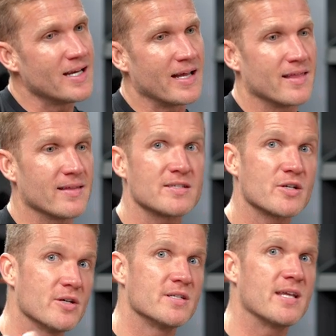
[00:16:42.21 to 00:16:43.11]
and I think that's a
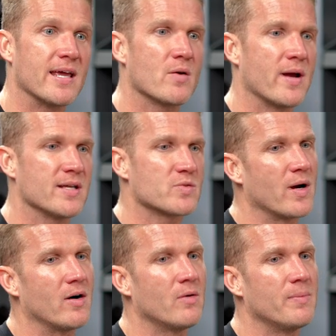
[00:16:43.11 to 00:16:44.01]
good takeaway as
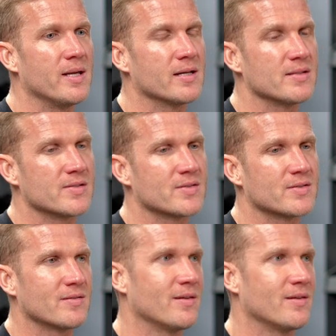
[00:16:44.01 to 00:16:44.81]
well because